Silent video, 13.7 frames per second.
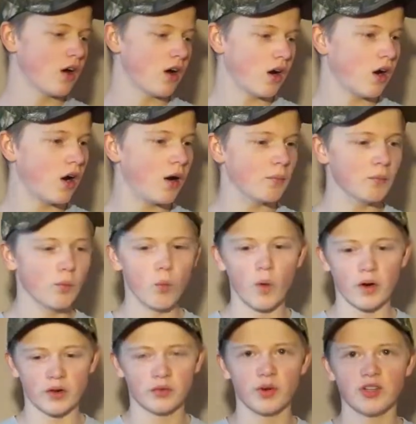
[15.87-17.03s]

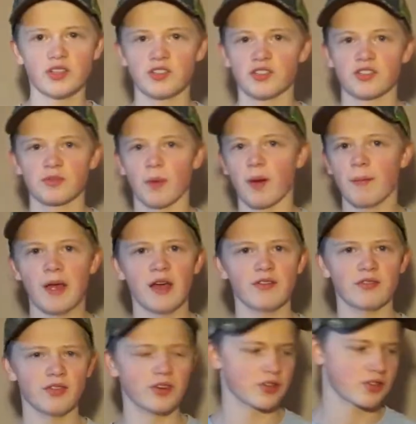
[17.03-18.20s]
one of which is just my
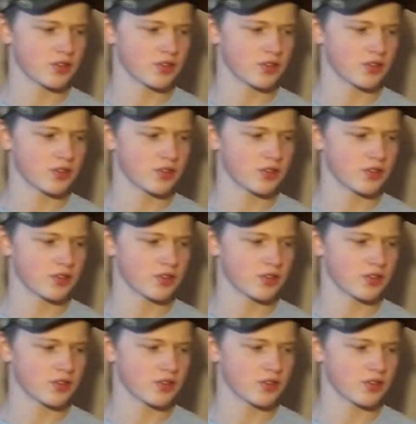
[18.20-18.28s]
panfish,